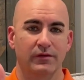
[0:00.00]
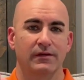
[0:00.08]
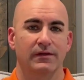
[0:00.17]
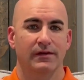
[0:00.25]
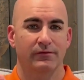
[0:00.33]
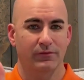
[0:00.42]

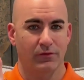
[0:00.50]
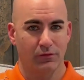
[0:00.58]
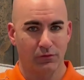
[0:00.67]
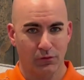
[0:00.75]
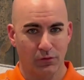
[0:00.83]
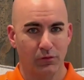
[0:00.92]
and further
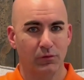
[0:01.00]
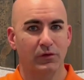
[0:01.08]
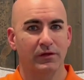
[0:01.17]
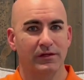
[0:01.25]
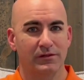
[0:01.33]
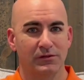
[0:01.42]
north will
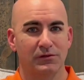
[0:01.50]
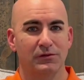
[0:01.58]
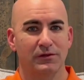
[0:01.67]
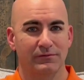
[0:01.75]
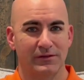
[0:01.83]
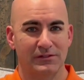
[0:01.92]
hit you
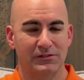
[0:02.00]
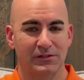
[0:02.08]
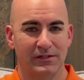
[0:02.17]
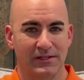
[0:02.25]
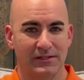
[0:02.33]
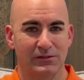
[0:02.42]
eventually
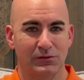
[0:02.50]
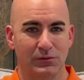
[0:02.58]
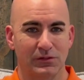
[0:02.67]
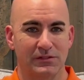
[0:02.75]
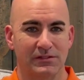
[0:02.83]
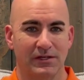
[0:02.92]
into
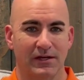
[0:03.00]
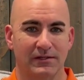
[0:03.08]
Woodstock.